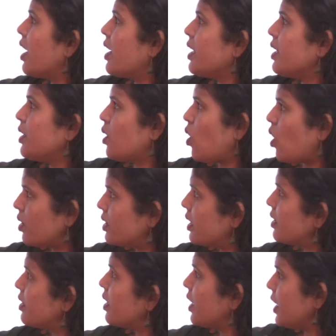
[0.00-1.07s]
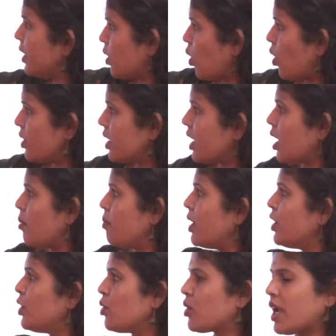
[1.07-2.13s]
in alter
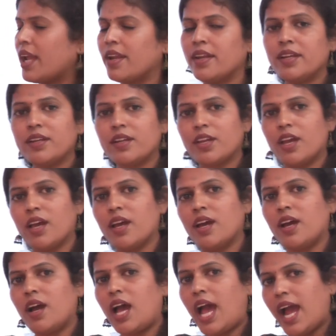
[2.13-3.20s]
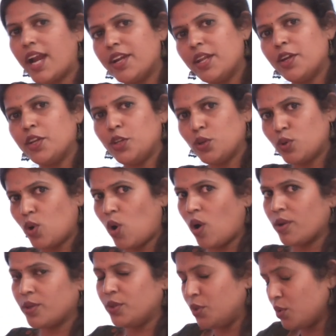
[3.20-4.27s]
command you can add a new
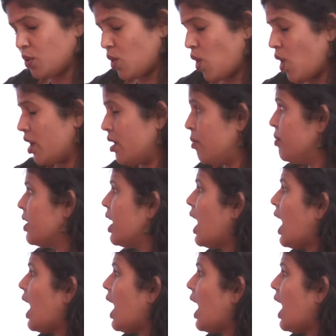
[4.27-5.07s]
column,